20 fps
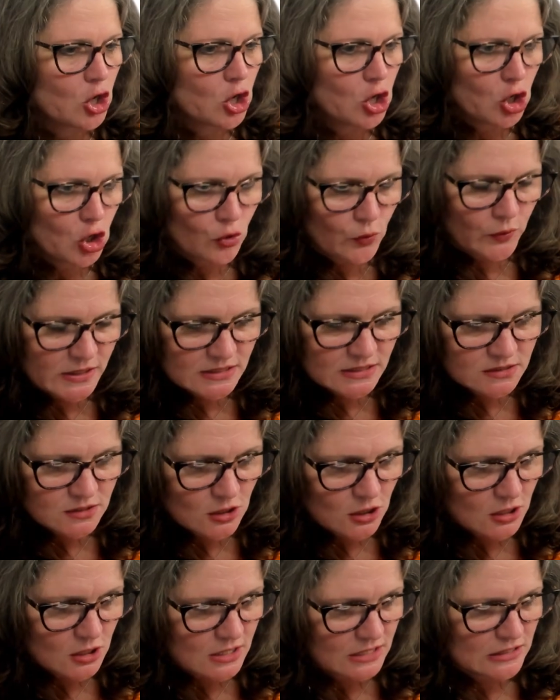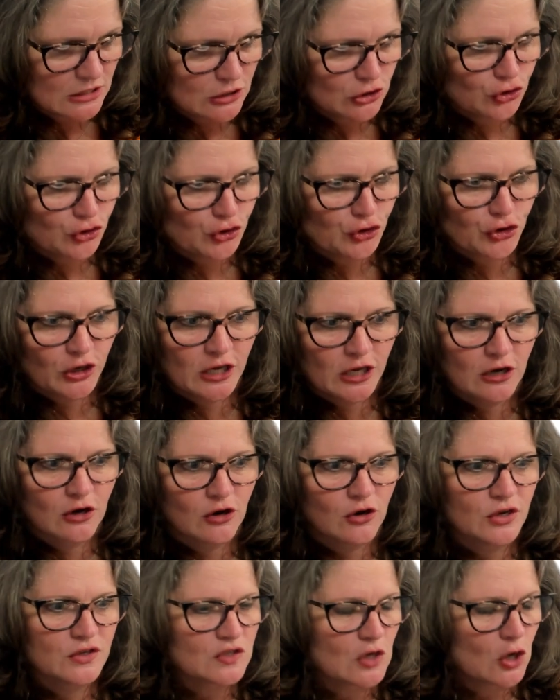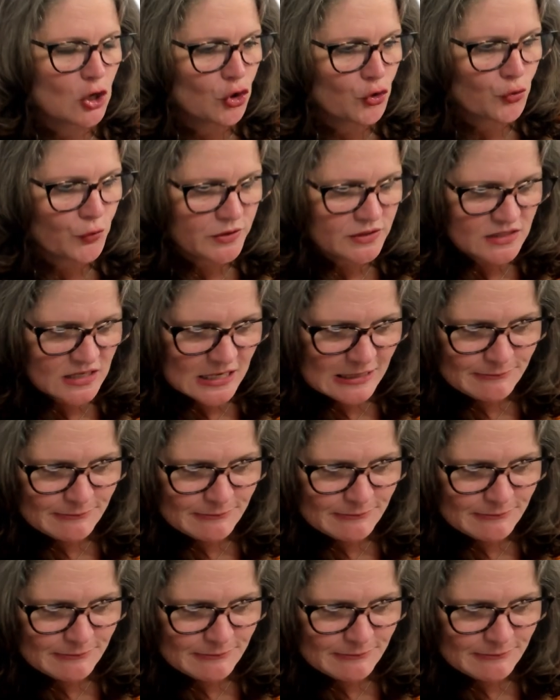always talking in your ear, is always